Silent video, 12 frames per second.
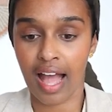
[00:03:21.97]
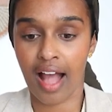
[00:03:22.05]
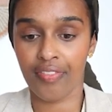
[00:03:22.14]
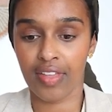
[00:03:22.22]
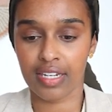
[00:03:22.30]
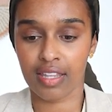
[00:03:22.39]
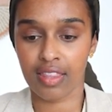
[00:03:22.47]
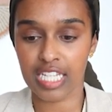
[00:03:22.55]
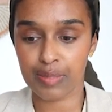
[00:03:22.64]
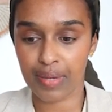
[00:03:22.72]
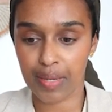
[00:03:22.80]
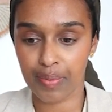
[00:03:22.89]
And then
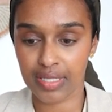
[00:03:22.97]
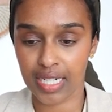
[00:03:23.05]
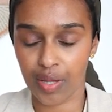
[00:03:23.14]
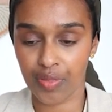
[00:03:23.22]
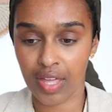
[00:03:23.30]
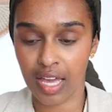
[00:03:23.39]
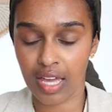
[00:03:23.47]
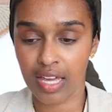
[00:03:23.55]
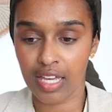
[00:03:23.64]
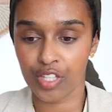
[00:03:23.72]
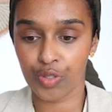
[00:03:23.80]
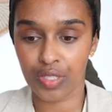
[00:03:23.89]
this paper down there,
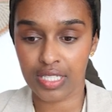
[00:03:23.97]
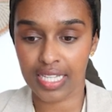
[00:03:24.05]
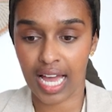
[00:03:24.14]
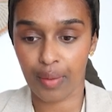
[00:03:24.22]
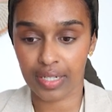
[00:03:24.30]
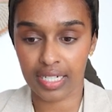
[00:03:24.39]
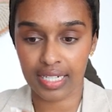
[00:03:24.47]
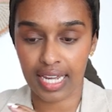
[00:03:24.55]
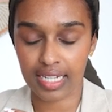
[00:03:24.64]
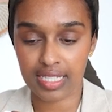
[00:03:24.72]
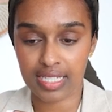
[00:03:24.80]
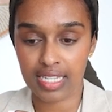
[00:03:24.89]
you can see how it
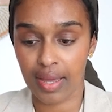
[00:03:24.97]
connects.